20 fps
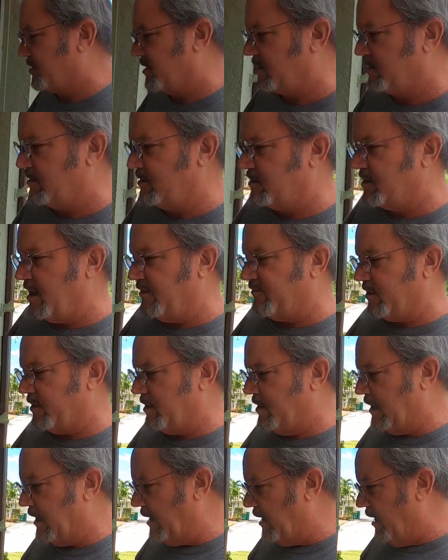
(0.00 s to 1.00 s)
a 67.
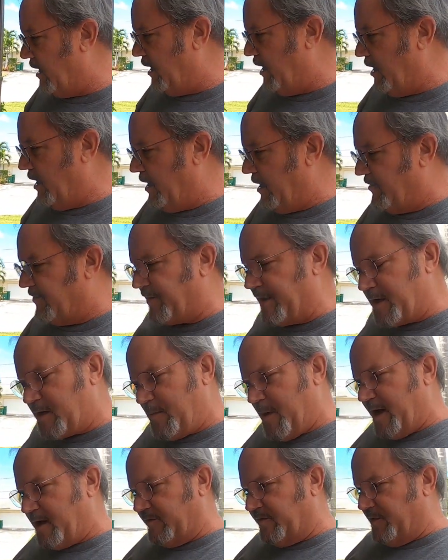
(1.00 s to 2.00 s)
Think
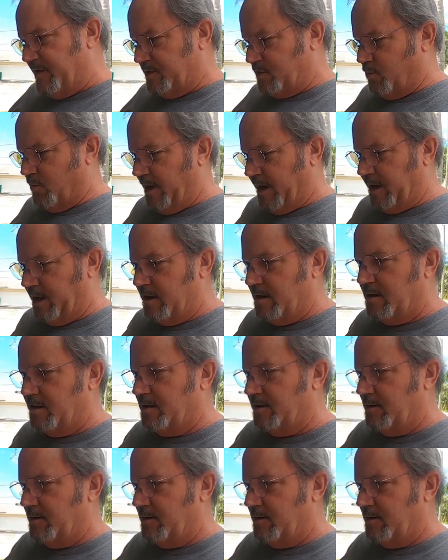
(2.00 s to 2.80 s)
about it this way.